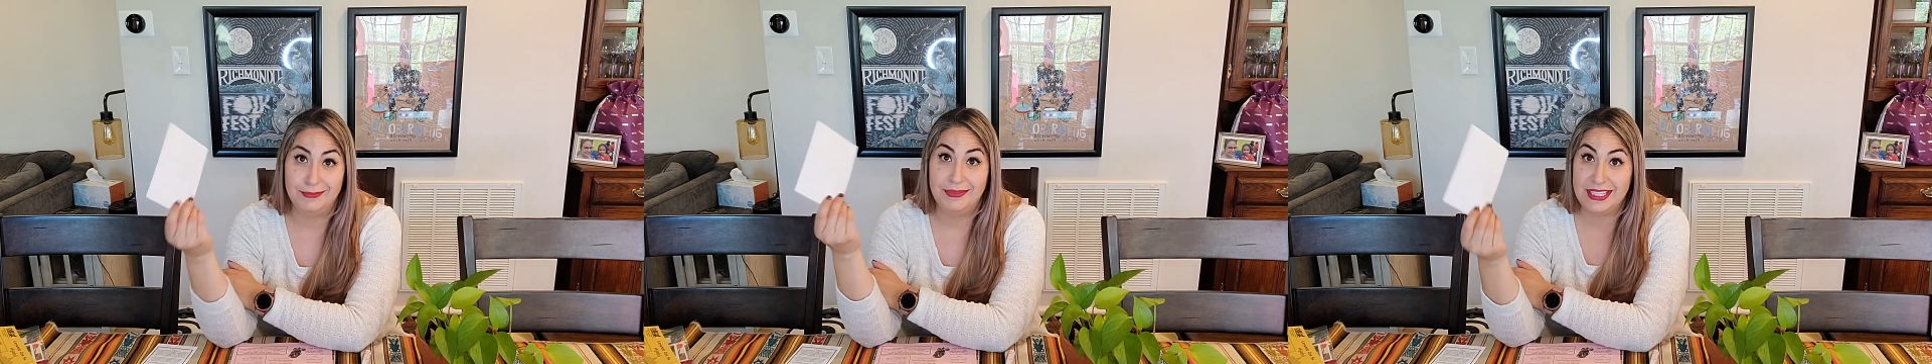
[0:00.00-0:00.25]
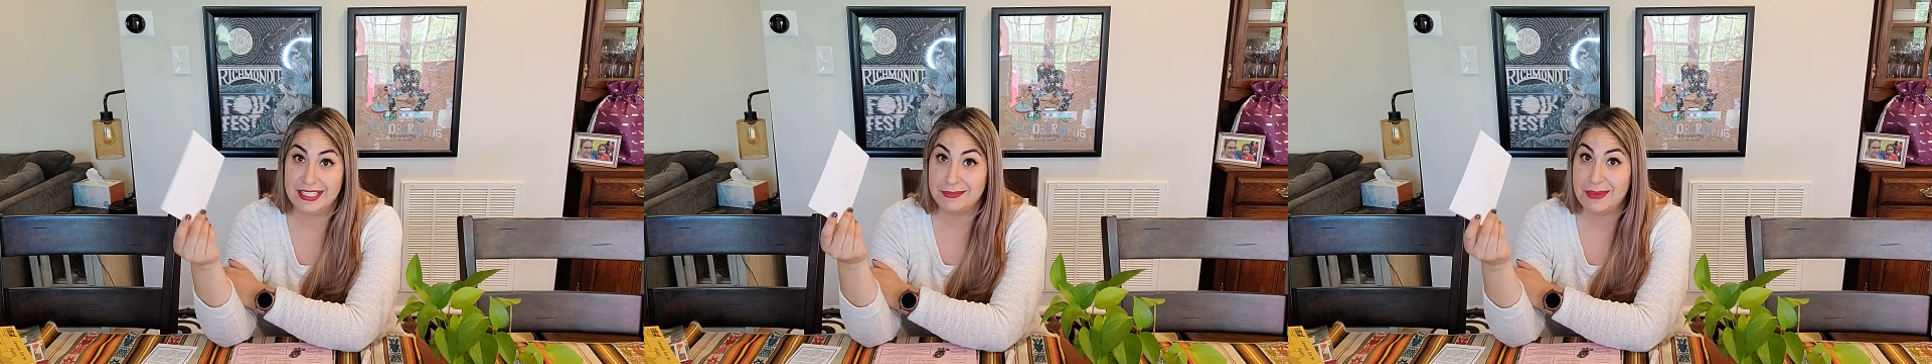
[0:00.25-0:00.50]

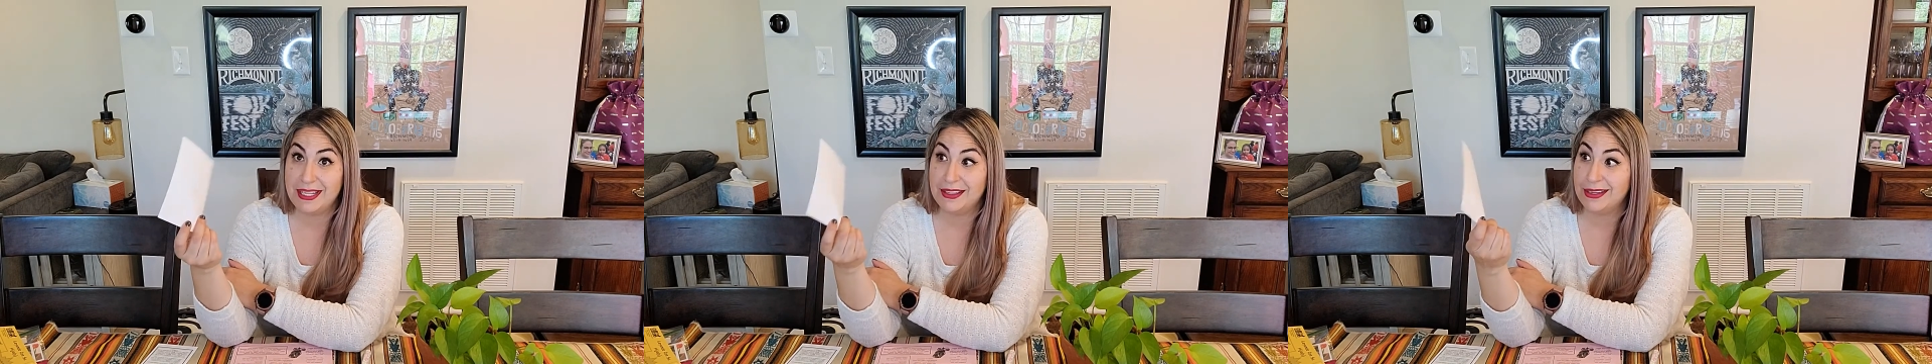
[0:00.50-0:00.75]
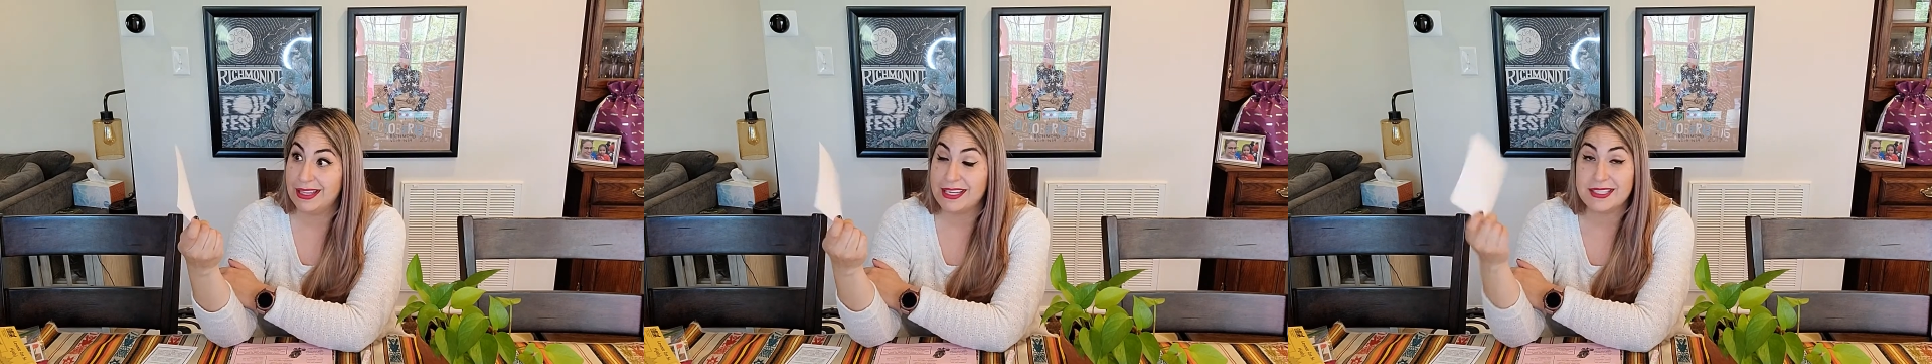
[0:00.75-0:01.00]
This might
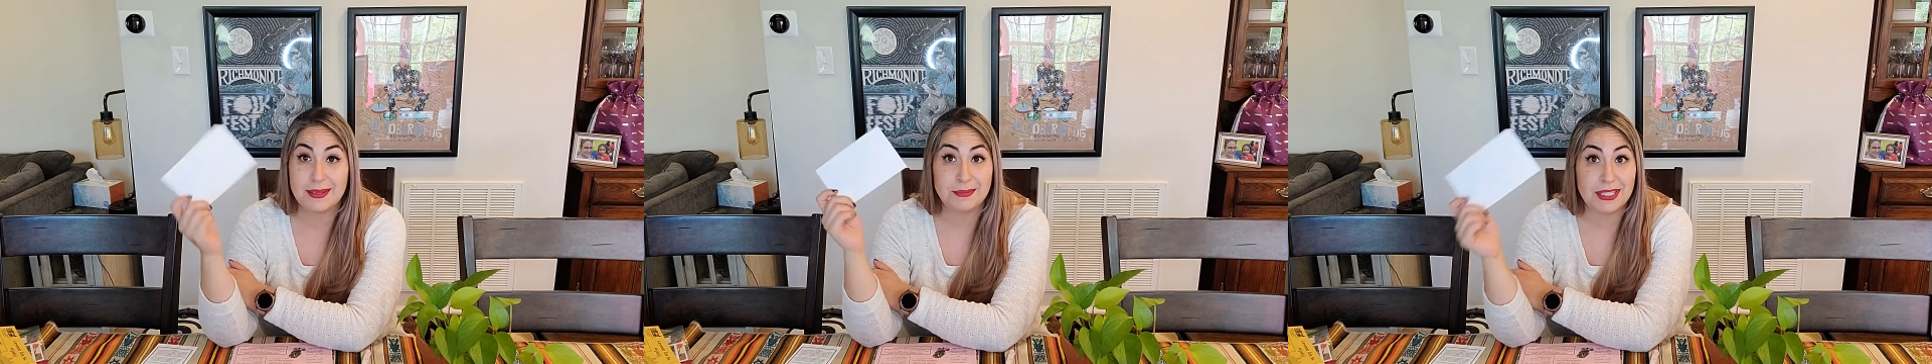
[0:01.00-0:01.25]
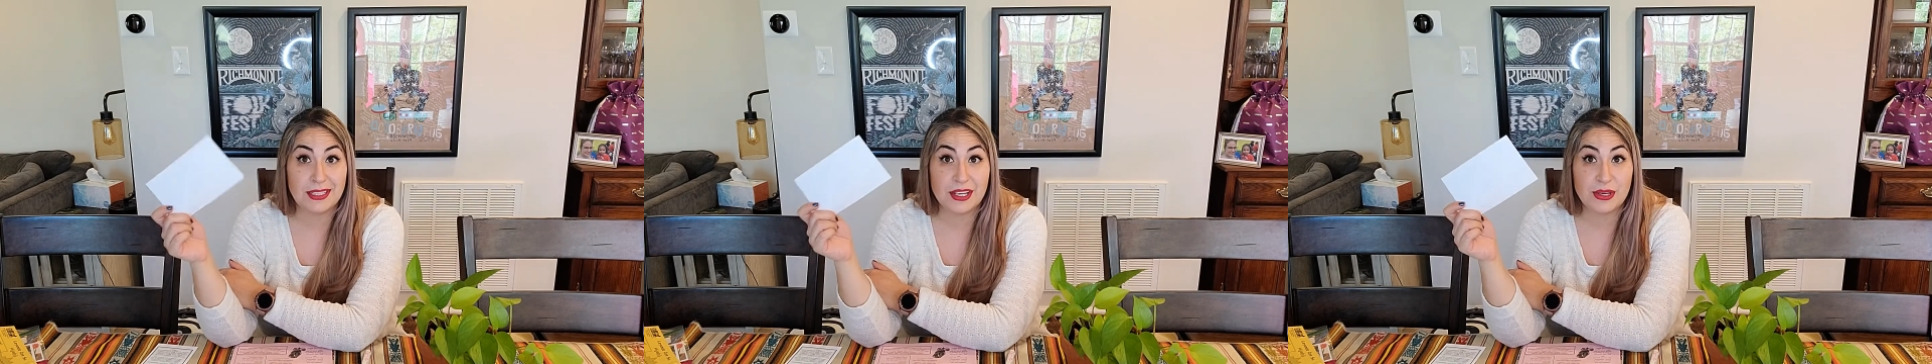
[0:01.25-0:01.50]
look like
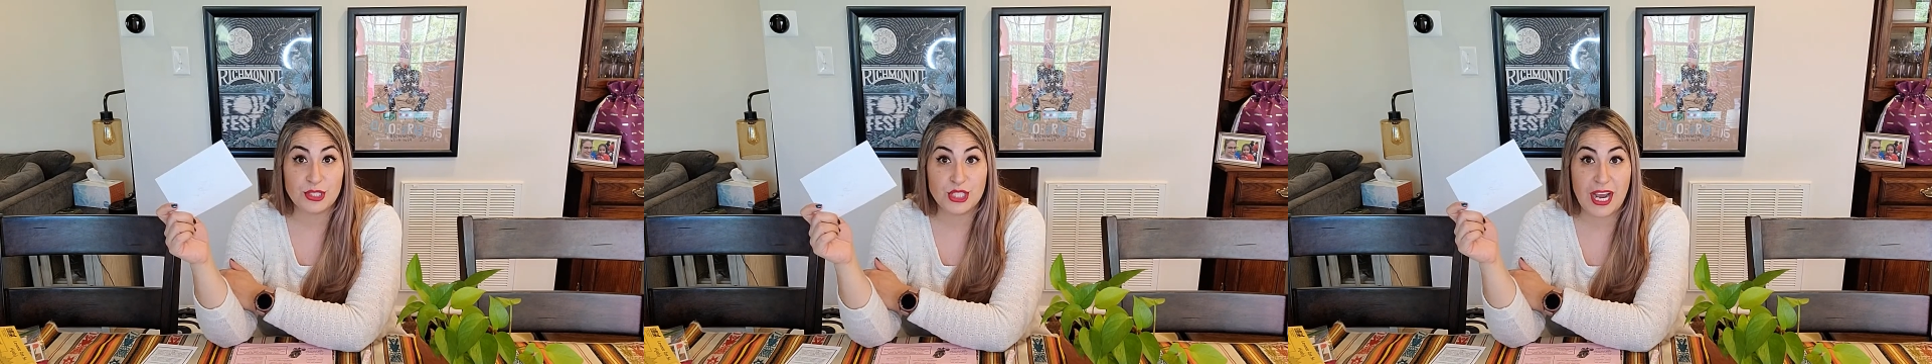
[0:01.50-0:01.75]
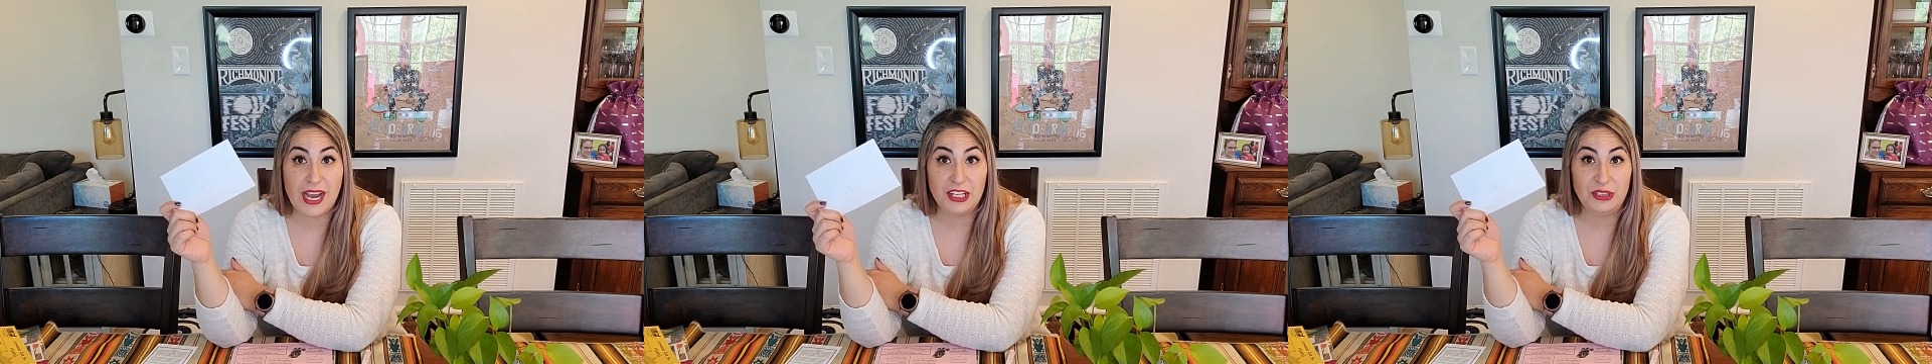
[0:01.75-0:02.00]
something that your
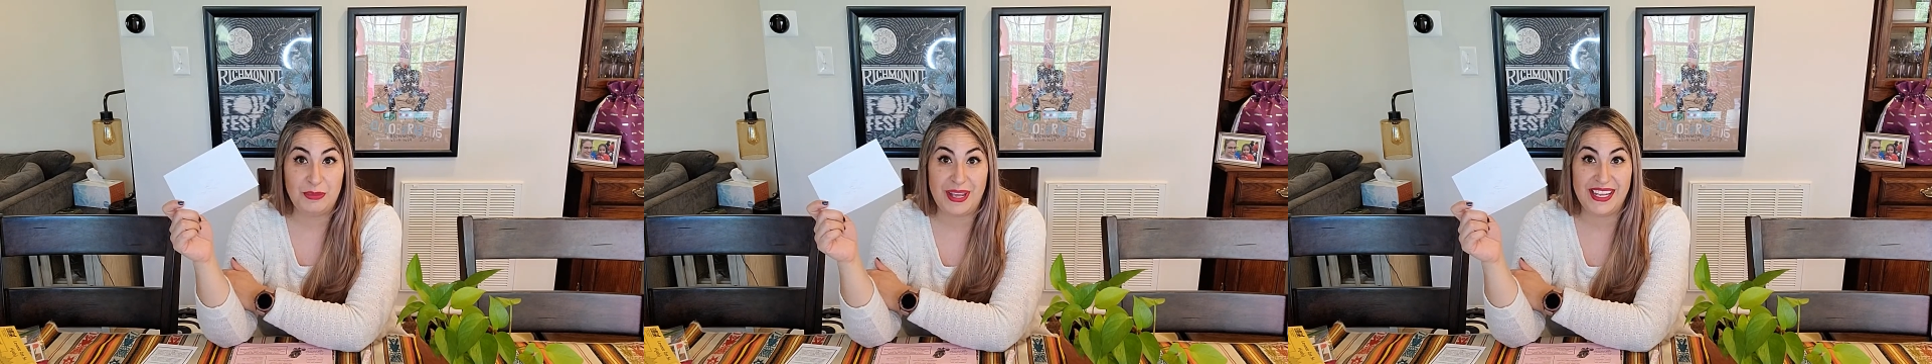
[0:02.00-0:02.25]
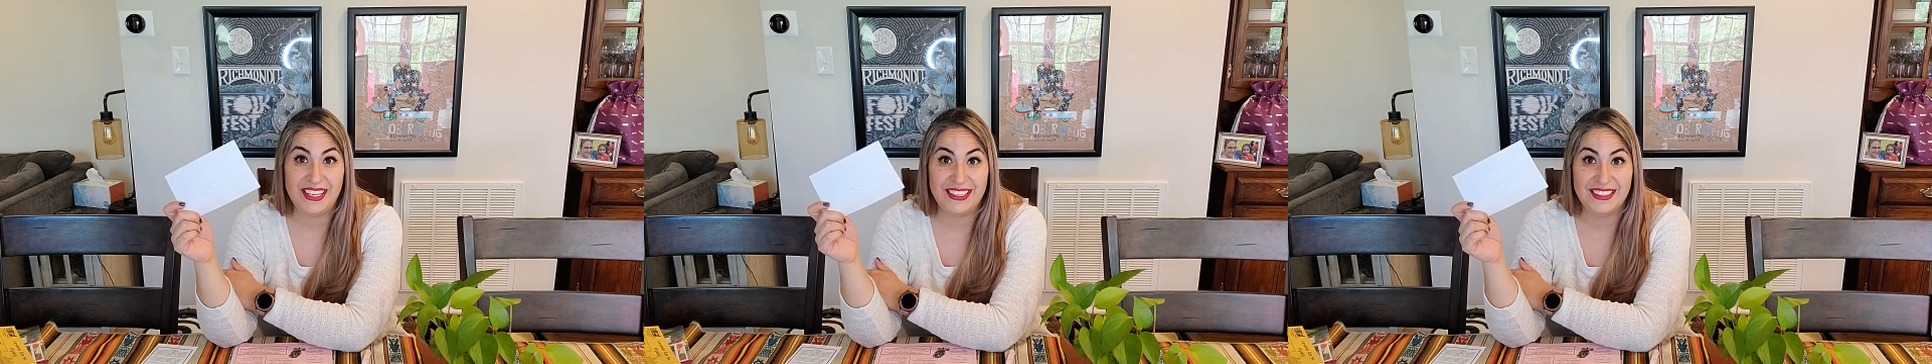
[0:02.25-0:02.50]
child
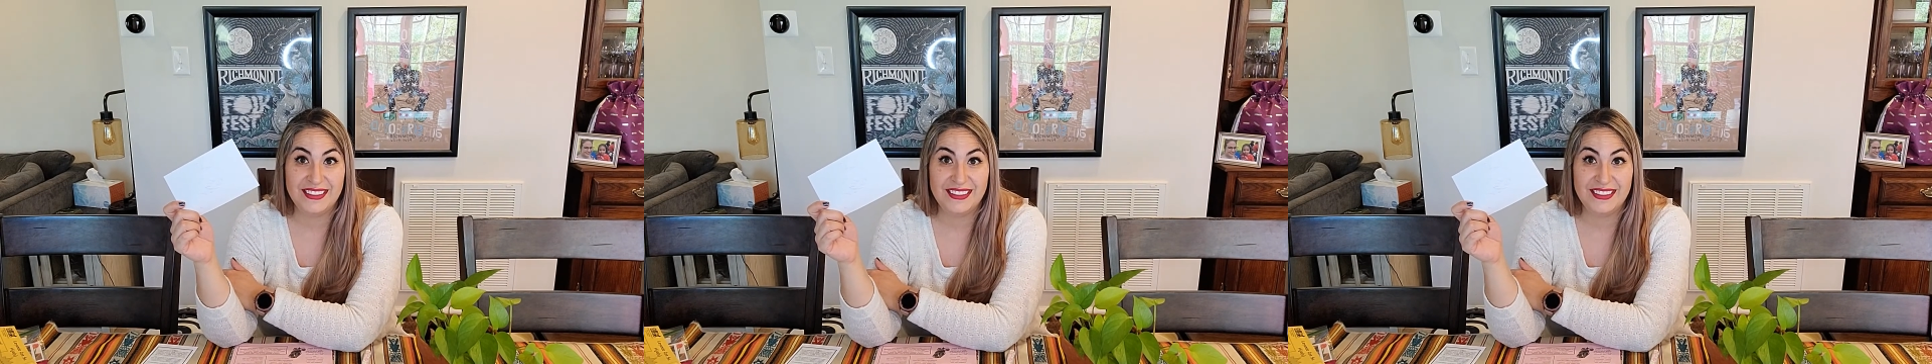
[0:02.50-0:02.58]
made.